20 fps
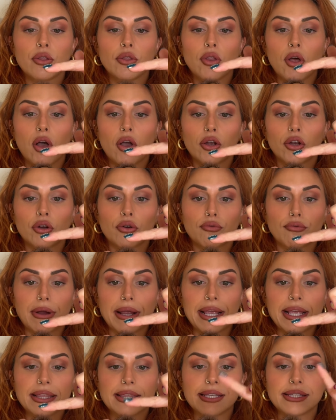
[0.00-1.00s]
longer right
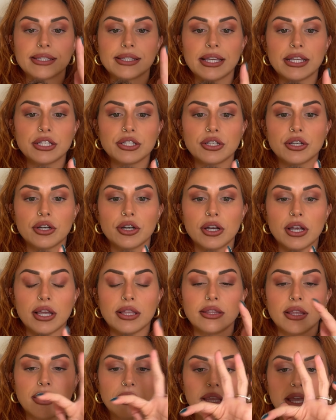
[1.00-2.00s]
in the center and
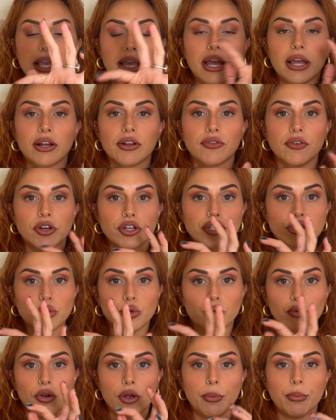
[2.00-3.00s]
then they kind of are
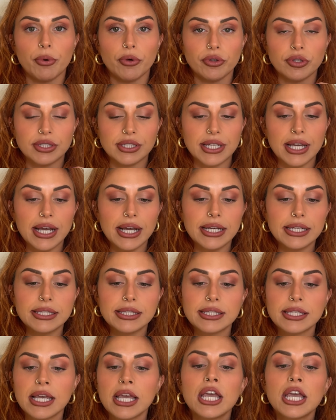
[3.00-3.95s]
shorter on both sides.